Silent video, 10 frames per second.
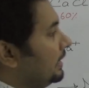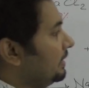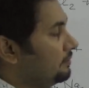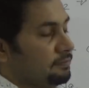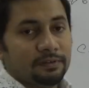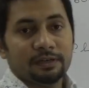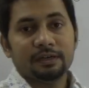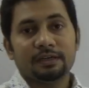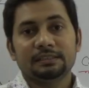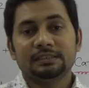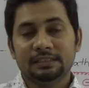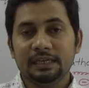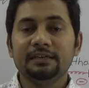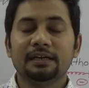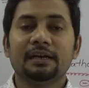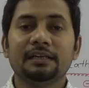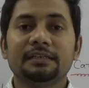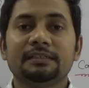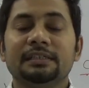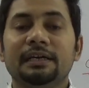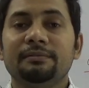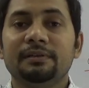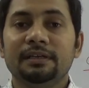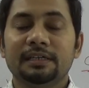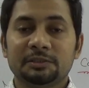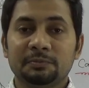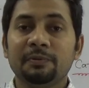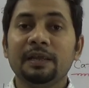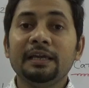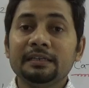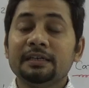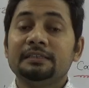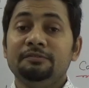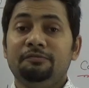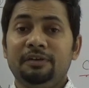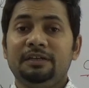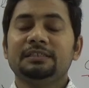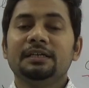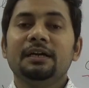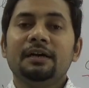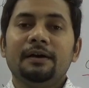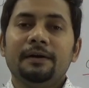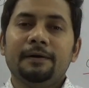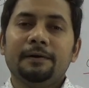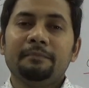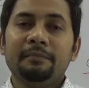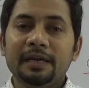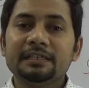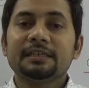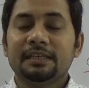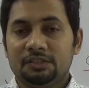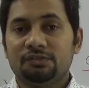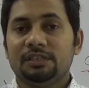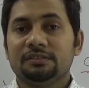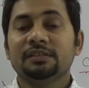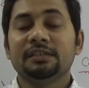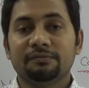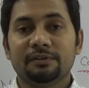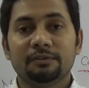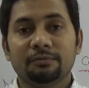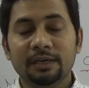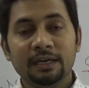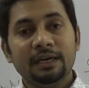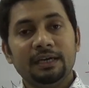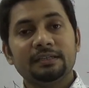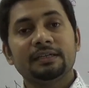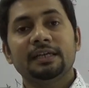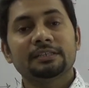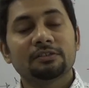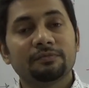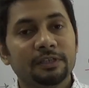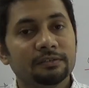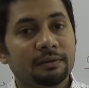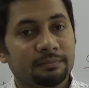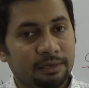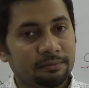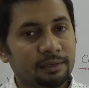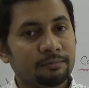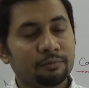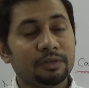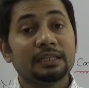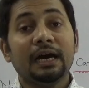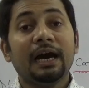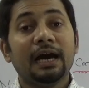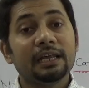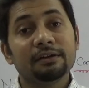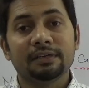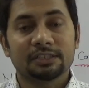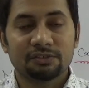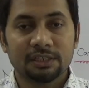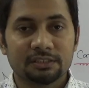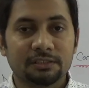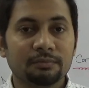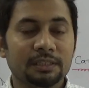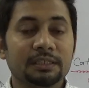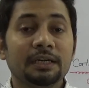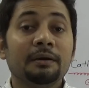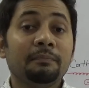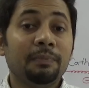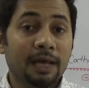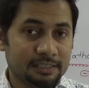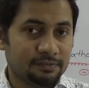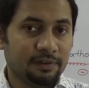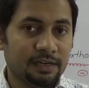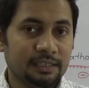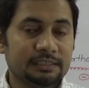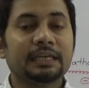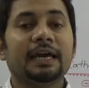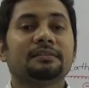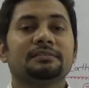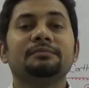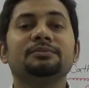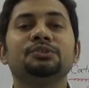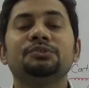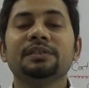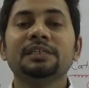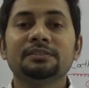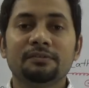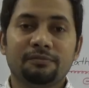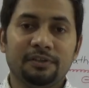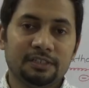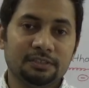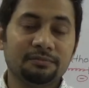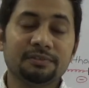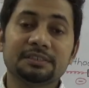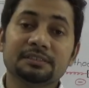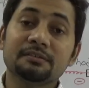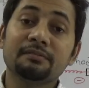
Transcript: I have uh, said earlier that I will explain a different uh, metal extraction in different way. In the next video, I'm coming up with iron extraction with blast furnace and some series of reaction, which is